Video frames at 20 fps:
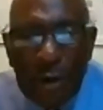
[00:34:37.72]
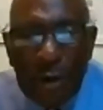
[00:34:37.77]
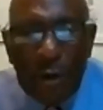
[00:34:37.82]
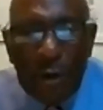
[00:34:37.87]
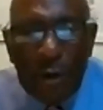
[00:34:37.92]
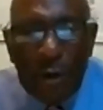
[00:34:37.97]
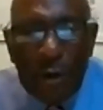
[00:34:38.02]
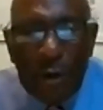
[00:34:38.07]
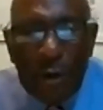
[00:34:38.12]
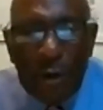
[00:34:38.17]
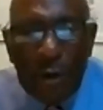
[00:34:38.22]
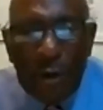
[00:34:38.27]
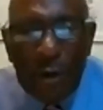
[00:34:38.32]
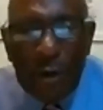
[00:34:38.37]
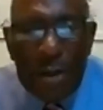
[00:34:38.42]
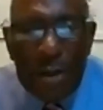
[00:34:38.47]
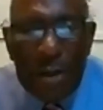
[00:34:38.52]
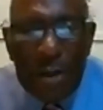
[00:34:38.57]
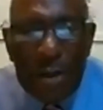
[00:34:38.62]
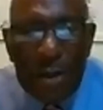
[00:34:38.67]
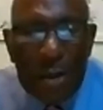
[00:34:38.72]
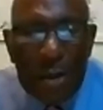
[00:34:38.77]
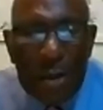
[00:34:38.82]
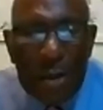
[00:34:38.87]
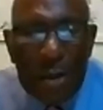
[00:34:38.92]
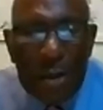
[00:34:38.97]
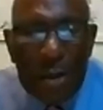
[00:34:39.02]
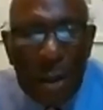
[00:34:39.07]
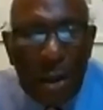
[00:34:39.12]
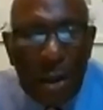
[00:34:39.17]
but few of us
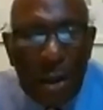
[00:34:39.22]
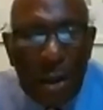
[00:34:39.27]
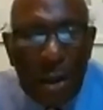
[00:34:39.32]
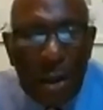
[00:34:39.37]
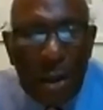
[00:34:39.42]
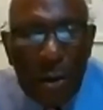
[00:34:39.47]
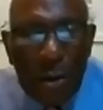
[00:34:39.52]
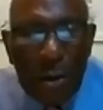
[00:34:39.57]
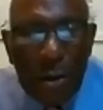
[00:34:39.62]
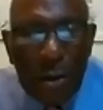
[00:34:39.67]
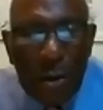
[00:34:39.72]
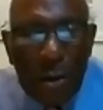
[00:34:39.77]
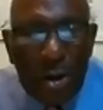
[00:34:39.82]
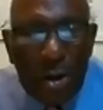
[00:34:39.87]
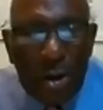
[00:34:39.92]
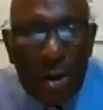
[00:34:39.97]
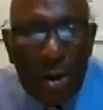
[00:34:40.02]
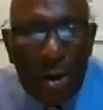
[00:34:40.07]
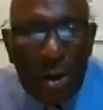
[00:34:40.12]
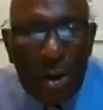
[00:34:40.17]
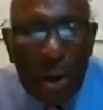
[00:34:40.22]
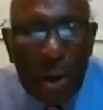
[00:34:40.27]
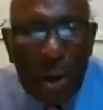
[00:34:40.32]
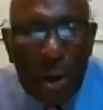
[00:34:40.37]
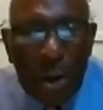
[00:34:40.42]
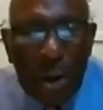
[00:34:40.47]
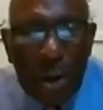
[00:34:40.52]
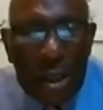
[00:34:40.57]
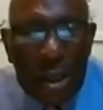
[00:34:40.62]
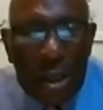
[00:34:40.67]
want to be a
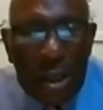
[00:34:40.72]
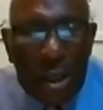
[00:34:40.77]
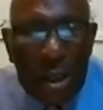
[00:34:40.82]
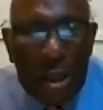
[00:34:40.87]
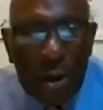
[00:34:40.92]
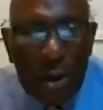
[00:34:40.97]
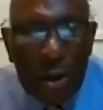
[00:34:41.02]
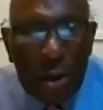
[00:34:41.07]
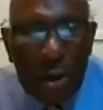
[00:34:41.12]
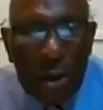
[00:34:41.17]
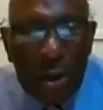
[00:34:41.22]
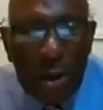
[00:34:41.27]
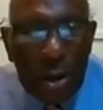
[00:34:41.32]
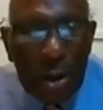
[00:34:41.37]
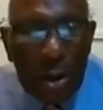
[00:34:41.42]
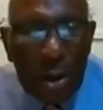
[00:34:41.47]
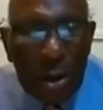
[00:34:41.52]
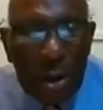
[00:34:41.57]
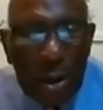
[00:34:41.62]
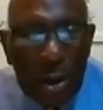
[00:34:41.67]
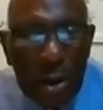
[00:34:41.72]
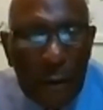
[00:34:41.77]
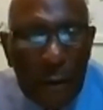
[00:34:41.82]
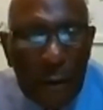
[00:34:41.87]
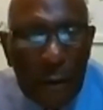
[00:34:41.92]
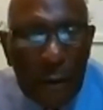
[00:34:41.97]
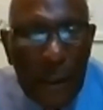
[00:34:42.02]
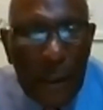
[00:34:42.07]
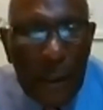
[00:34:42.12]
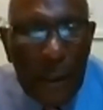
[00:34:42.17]
witness for the Lord.
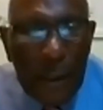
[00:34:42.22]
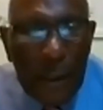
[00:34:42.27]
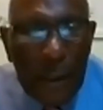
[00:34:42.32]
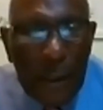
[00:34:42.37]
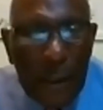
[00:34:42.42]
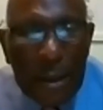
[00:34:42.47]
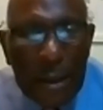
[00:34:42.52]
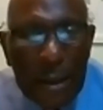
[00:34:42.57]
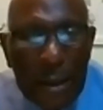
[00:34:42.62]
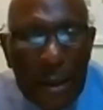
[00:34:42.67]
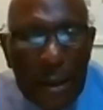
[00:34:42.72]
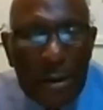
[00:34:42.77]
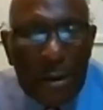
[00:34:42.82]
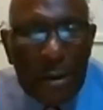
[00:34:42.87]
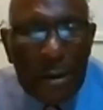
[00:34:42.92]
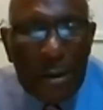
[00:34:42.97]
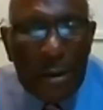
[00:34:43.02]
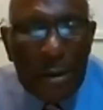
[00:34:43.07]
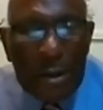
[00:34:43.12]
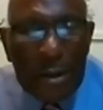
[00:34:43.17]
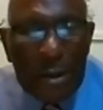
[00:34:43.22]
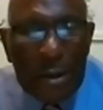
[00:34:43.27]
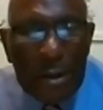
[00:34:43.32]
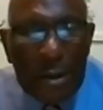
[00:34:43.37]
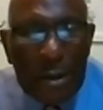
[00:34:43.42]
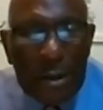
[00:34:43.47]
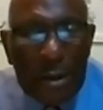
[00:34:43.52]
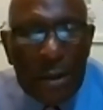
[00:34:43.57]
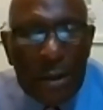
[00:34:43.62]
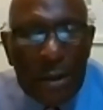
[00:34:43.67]
It takes
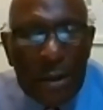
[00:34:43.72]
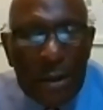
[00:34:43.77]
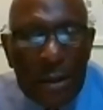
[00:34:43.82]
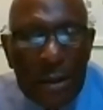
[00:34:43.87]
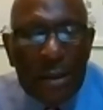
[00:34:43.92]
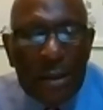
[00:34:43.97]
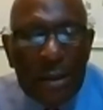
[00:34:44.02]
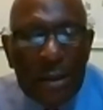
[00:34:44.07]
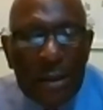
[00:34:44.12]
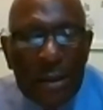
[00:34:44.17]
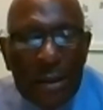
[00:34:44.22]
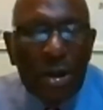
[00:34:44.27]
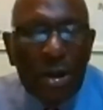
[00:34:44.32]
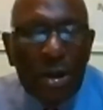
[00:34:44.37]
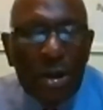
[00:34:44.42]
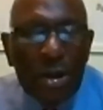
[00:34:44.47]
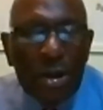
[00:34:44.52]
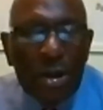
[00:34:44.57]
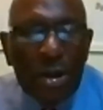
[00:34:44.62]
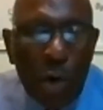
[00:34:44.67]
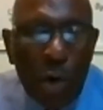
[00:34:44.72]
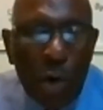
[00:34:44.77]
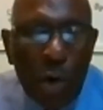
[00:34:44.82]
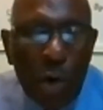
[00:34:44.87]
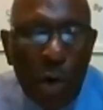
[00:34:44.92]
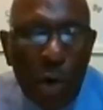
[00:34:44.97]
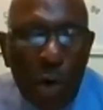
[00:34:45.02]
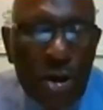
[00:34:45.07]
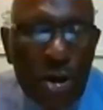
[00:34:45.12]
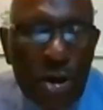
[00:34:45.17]
it takes it takes some
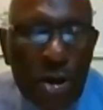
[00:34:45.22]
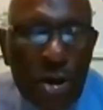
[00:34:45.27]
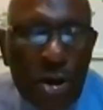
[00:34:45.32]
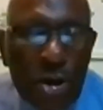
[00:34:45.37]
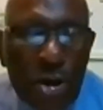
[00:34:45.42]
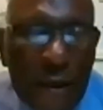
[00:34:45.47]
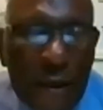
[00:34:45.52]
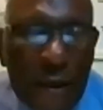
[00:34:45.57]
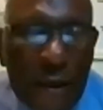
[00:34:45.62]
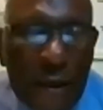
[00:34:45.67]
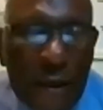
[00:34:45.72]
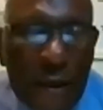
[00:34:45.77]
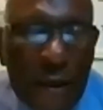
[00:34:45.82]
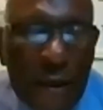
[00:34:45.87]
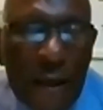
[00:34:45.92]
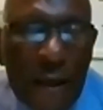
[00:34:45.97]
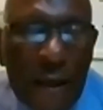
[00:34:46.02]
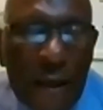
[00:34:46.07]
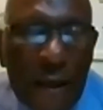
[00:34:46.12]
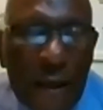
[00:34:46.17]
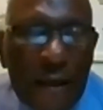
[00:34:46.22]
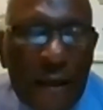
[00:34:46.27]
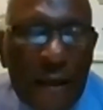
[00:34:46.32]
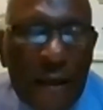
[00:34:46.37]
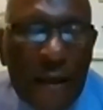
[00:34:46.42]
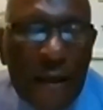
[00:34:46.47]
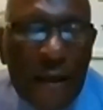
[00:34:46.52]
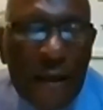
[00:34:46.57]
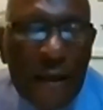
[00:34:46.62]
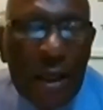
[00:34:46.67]
courage
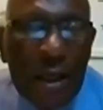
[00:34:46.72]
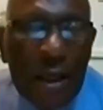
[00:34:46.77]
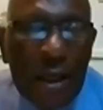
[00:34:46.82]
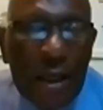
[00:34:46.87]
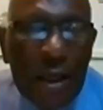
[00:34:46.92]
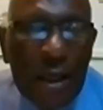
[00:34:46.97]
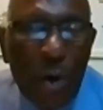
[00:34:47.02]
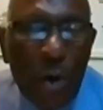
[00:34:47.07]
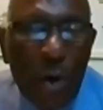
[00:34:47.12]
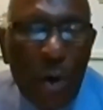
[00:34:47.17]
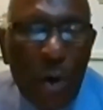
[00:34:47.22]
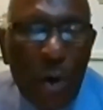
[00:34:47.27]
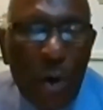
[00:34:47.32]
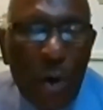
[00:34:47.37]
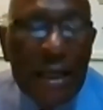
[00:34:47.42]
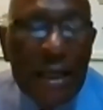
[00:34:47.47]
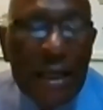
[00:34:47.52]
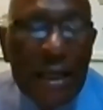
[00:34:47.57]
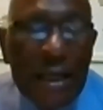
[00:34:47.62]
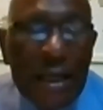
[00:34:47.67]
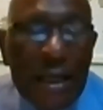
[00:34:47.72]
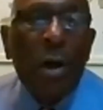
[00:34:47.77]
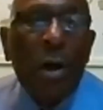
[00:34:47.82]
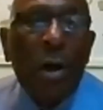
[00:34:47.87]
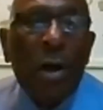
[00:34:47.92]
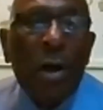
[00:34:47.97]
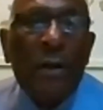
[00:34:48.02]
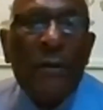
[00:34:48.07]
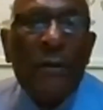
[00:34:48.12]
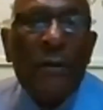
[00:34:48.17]
to be a witness. And
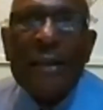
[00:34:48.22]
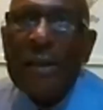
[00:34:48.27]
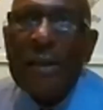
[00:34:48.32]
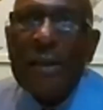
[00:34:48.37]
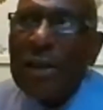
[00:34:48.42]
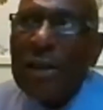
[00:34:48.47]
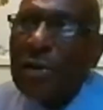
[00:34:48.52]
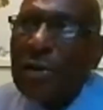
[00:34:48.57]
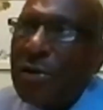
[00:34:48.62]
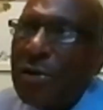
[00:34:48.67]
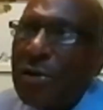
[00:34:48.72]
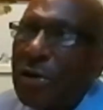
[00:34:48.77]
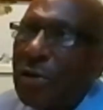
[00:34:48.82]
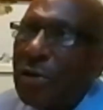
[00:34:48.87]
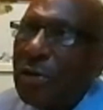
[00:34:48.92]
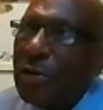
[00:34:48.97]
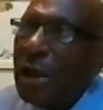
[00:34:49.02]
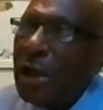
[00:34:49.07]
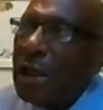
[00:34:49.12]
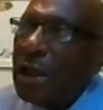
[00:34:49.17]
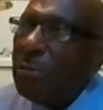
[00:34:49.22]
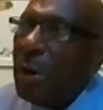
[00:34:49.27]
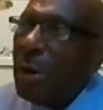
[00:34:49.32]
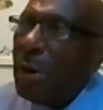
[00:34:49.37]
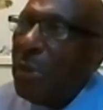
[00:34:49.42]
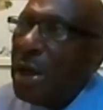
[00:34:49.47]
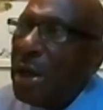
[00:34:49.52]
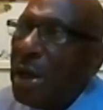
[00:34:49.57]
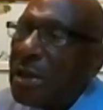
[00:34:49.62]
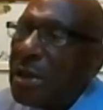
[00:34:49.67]
one of the, as I said to us on
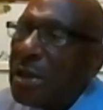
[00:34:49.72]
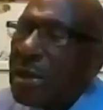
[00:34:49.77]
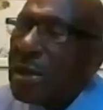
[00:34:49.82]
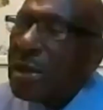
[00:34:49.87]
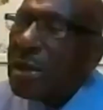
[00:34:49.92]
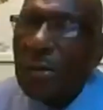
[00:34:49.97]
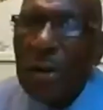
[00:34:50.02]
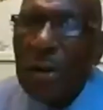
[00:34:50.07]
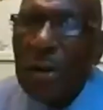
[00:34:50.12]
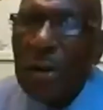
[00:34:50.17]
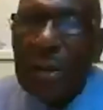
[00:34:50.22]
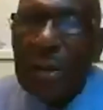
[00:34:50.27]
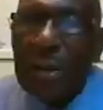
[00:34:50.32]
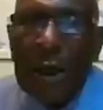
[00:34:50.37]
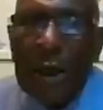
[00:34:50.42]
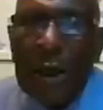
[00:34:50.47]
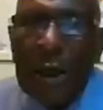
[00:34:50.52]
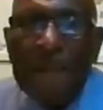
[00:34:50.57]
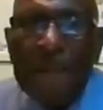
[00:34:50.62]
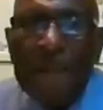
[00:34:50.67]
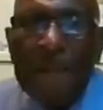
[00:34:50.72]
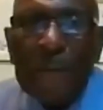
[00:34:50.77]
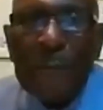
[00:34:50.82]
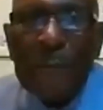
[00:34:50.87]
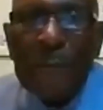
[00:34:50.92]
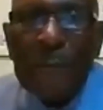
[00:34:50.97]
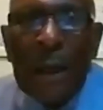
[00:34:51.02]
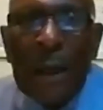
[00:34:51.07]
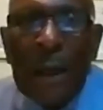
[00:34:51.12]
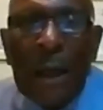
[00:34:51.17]
the, in my message on the other
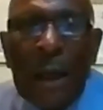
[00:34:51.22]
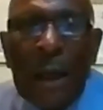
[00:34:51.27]
day,